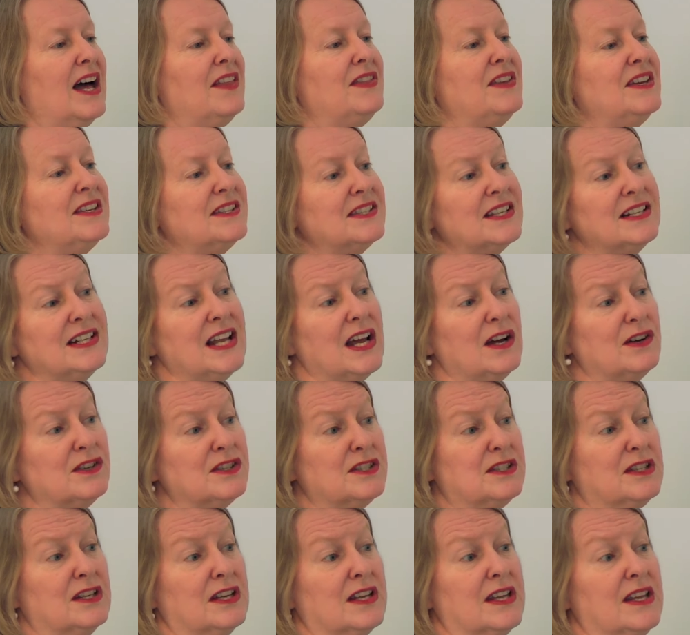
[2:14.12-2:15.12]
This
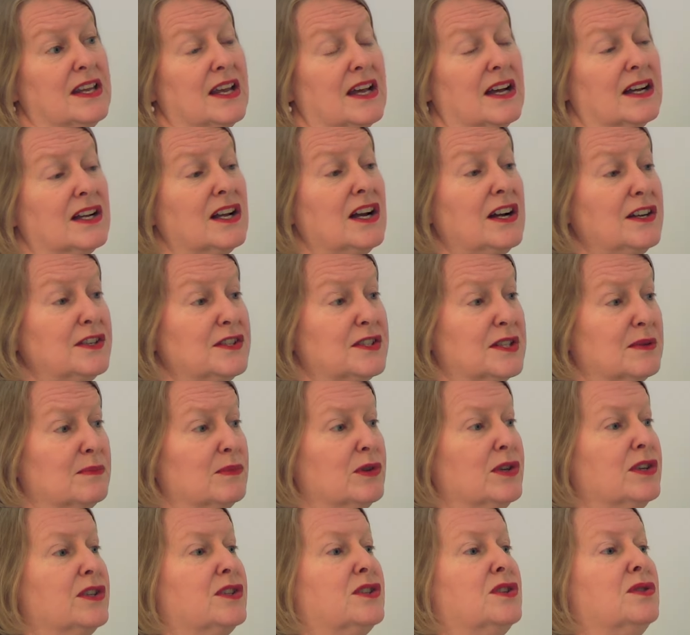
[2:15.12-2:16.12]
allows the
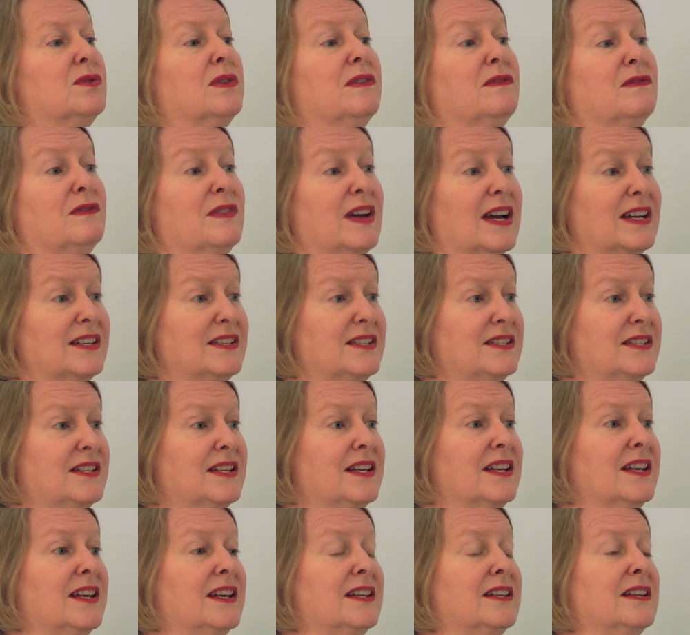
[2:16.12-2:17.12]
customer to
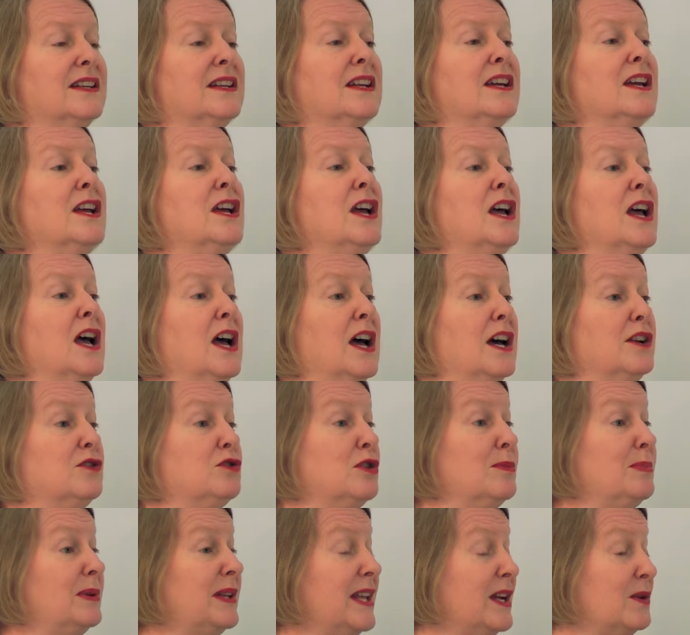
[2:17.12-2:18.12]
invest in
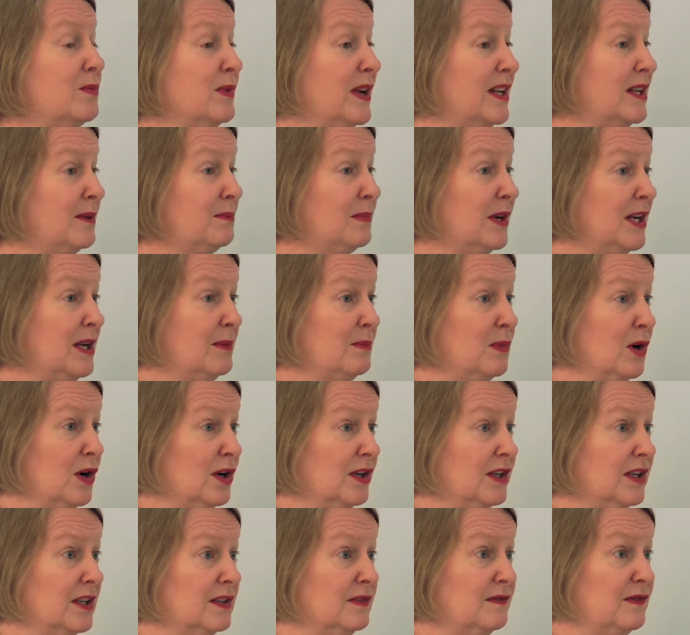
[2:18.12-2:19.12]
AAA rated money
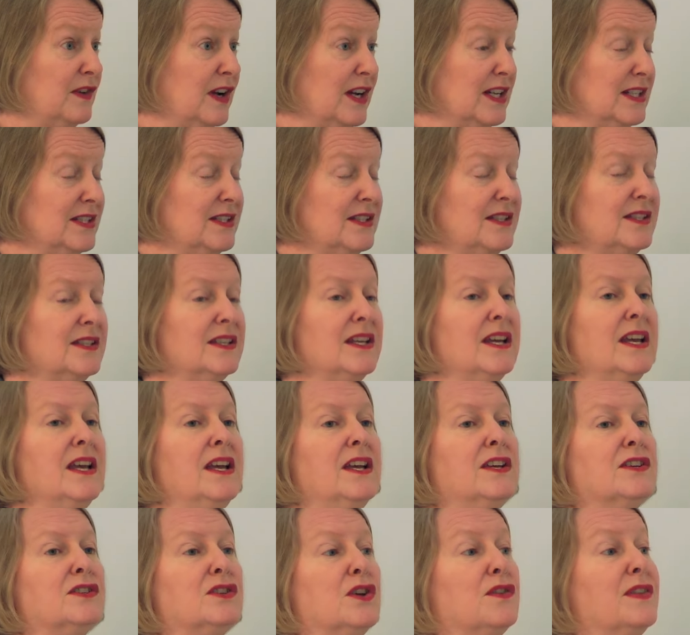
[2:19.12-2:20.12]
market funds,
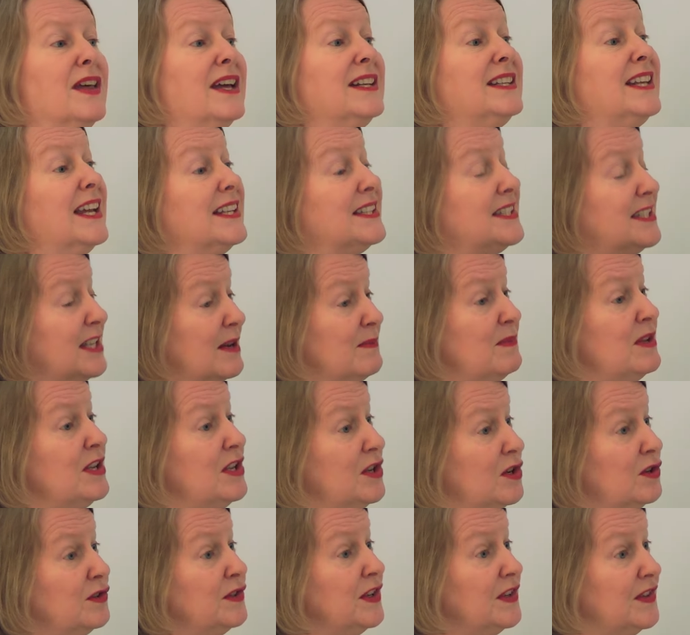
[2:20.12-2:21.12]
so that gets them the
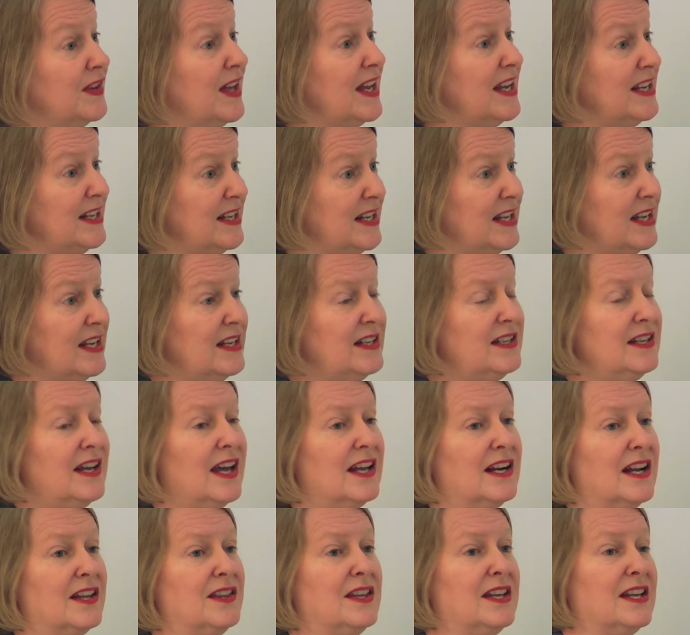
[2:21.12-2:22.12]
yield that they need,
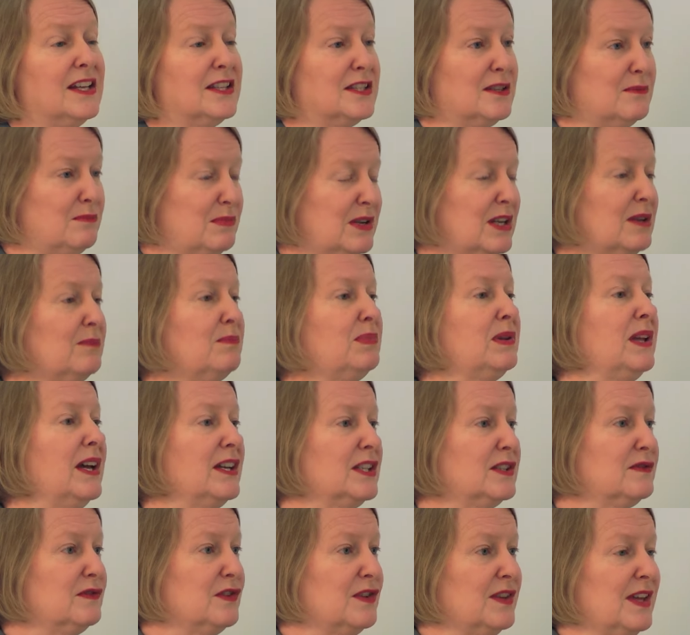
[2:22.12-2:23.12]
and I think it's a big
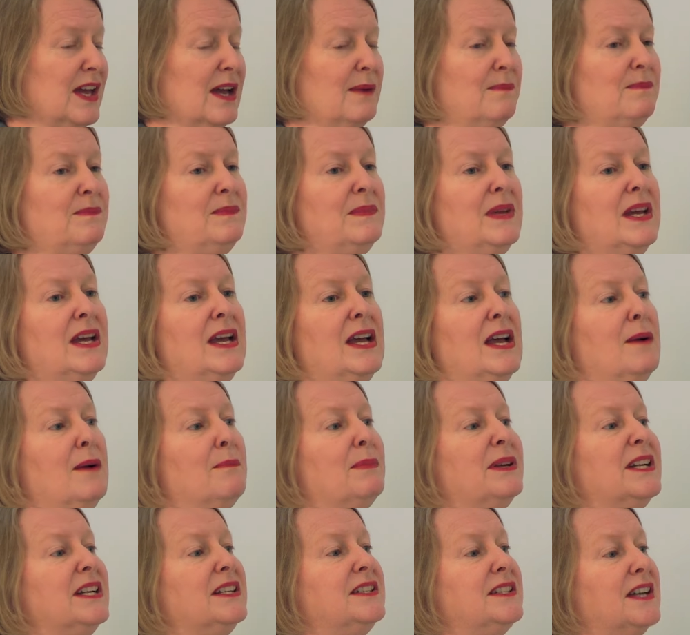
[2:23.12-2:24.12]
plus for them.
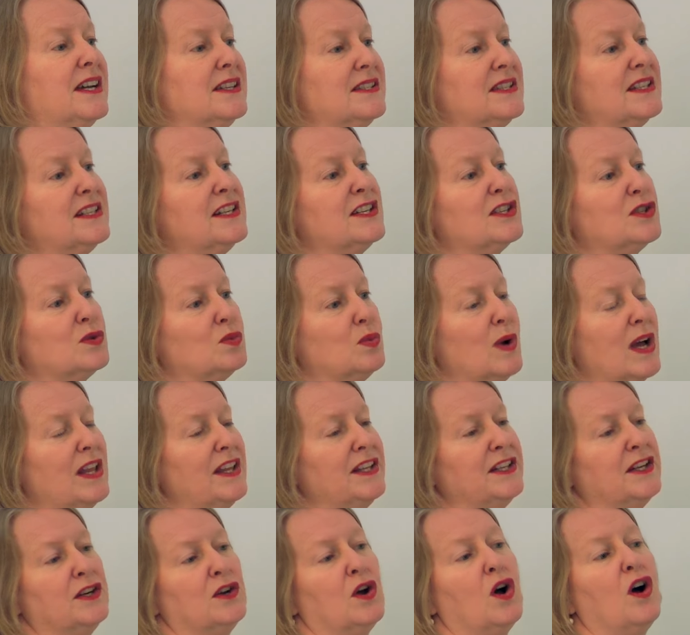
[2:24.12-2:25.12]
But it does it as well
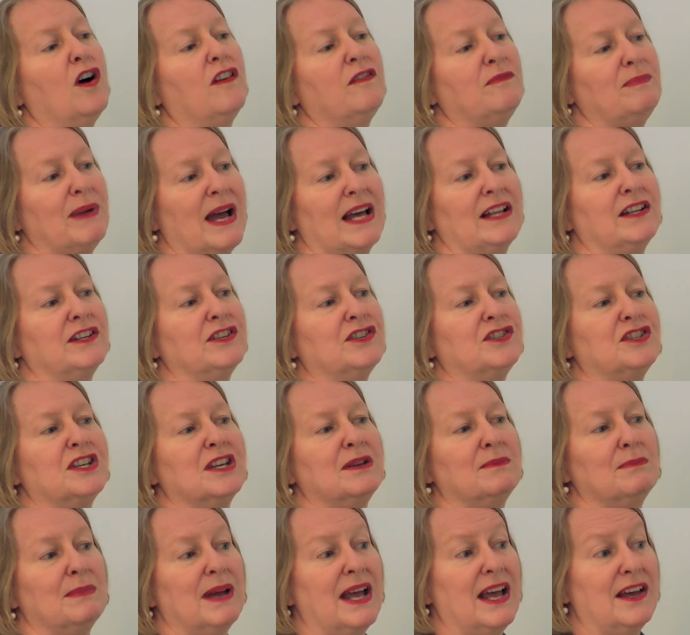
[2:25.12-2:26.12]
in an off-balance
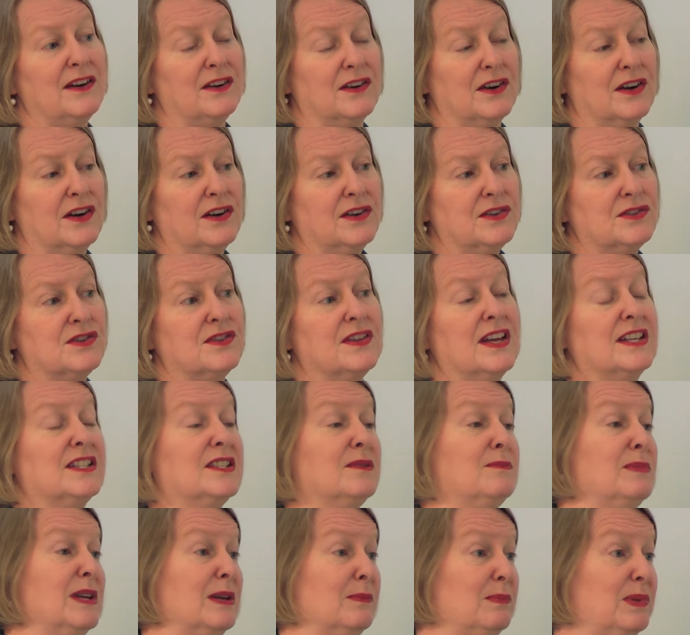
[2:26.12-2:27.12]
sheet manner, so
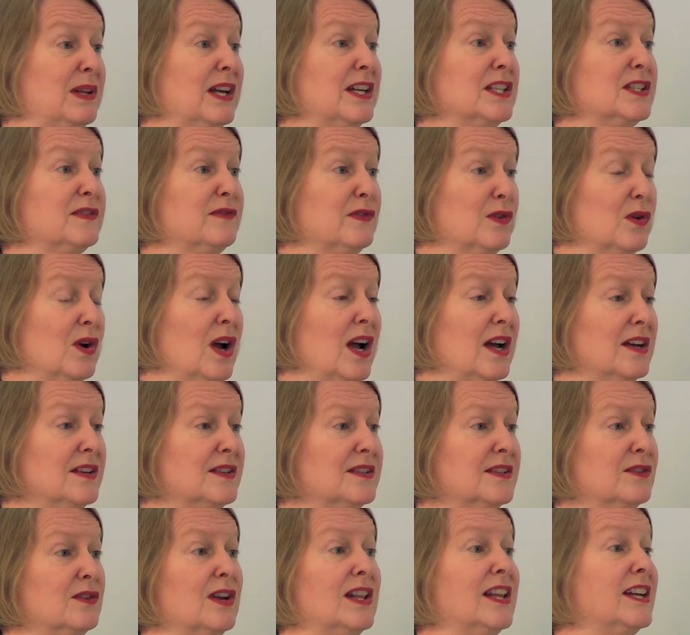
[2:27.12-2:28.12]
that's a big plus for
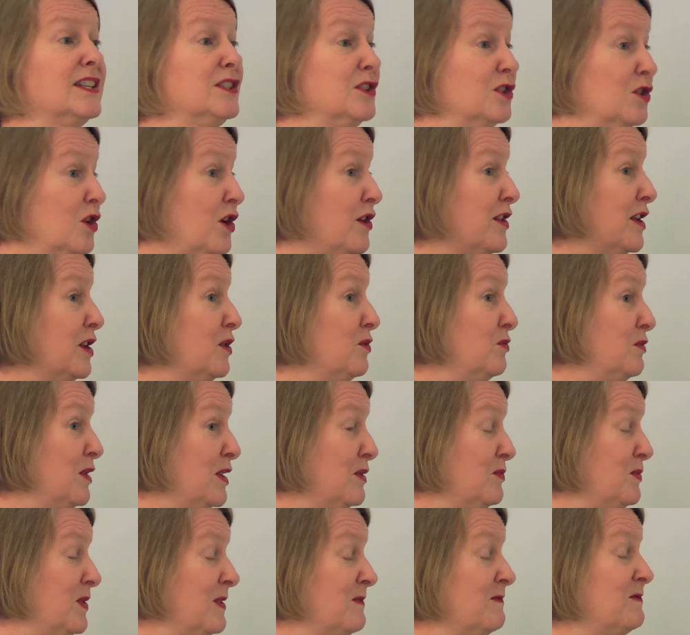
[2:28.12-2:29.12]
us. So I like to call that a
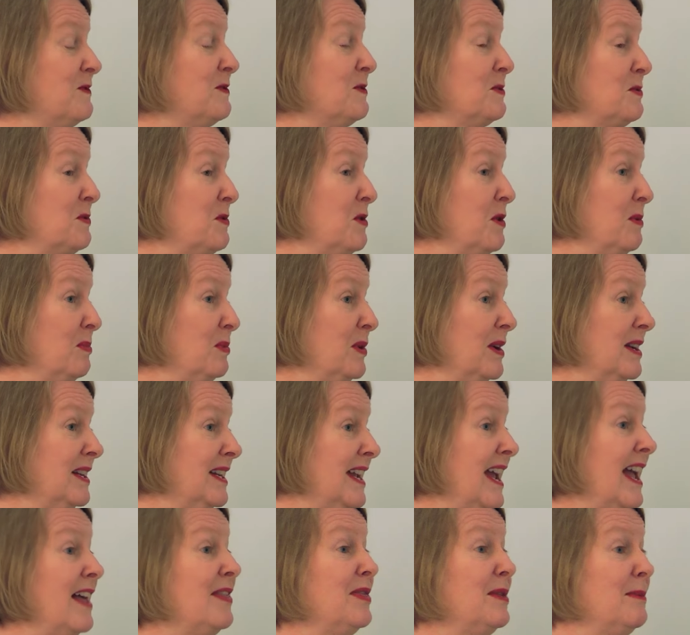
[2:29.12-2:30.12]
win-win for the
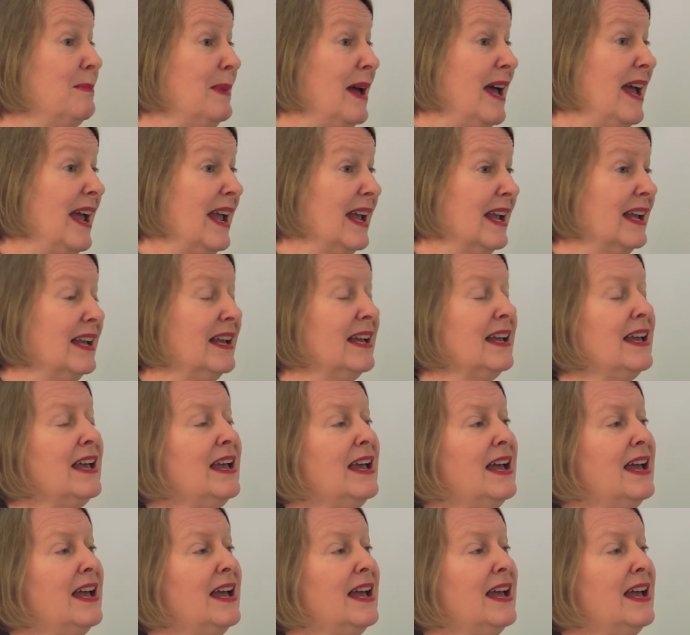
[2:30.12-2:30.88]
corporate and the bank.